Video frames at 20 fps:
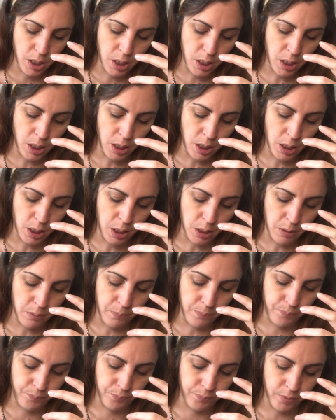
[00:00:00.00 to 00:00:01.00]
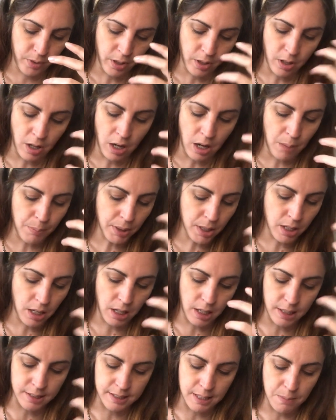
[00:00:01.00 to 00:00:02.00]
A
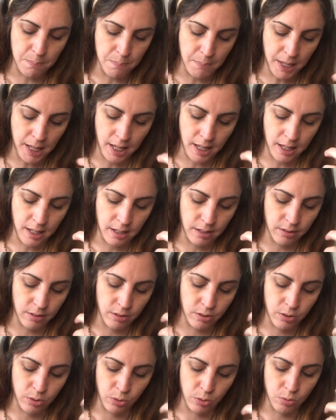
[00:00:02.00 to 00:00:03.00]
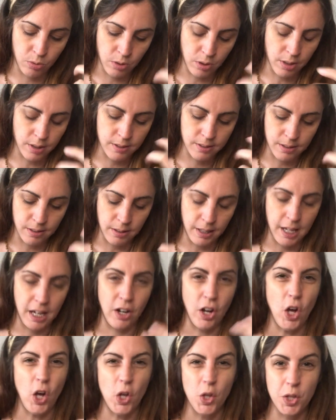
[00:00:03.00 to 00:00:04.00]
Kamikaze man, Klux
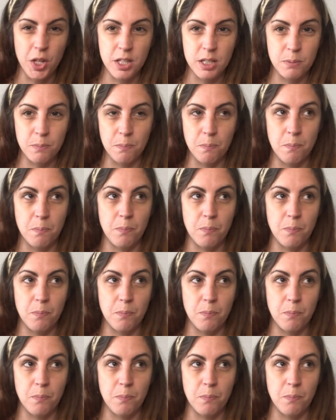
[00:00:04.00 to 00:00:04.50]
Klan, all these